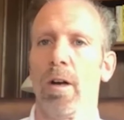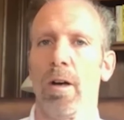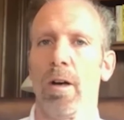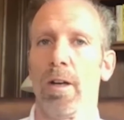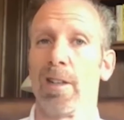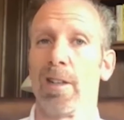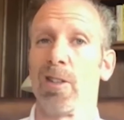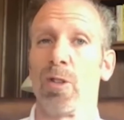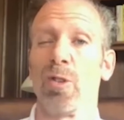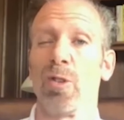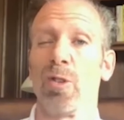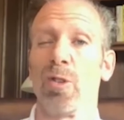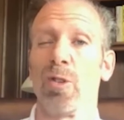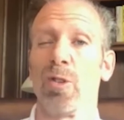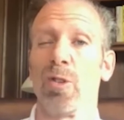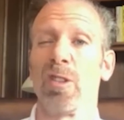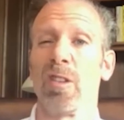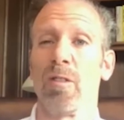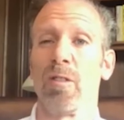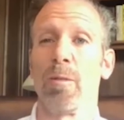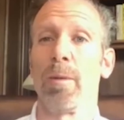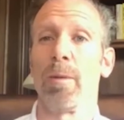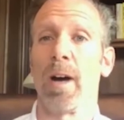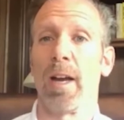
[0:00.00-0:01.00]

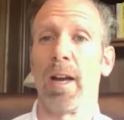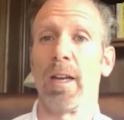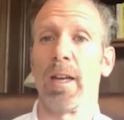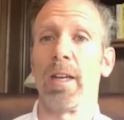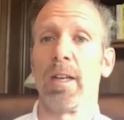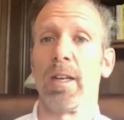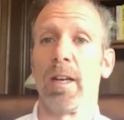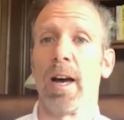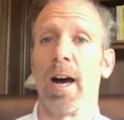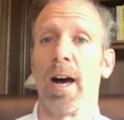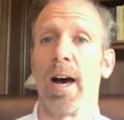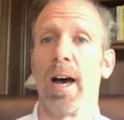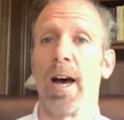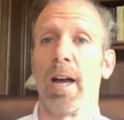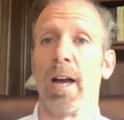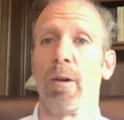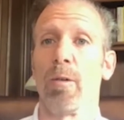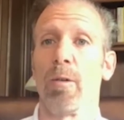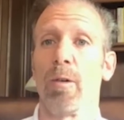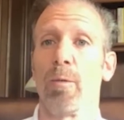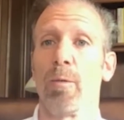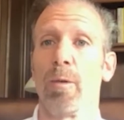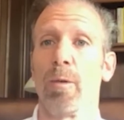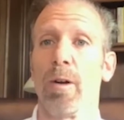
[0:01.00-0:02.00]
exclusively by EI,
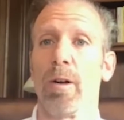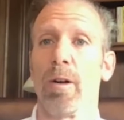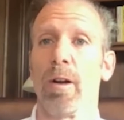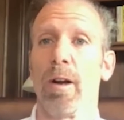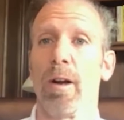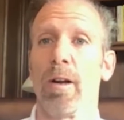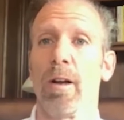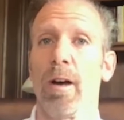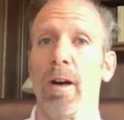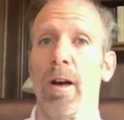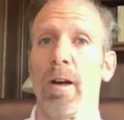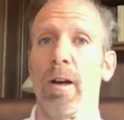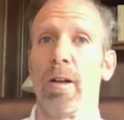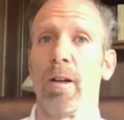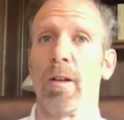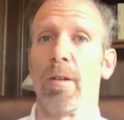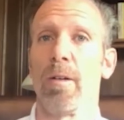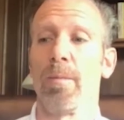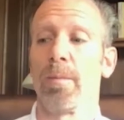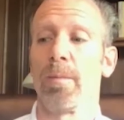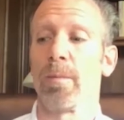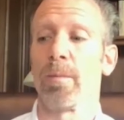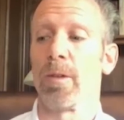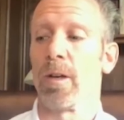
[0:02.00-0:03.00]
uh, uh
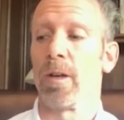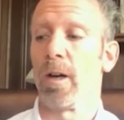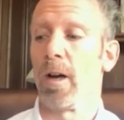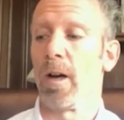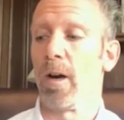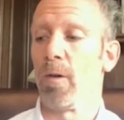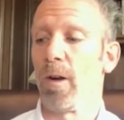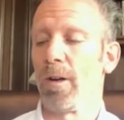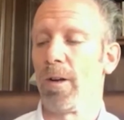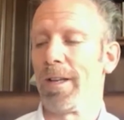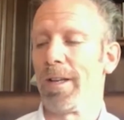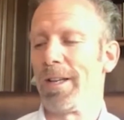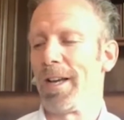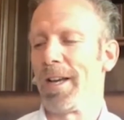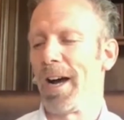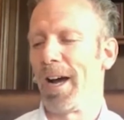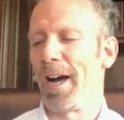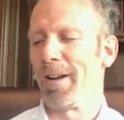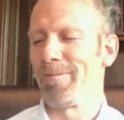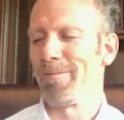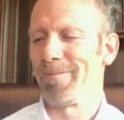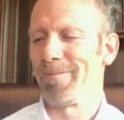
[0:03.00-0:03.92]
uh, EI,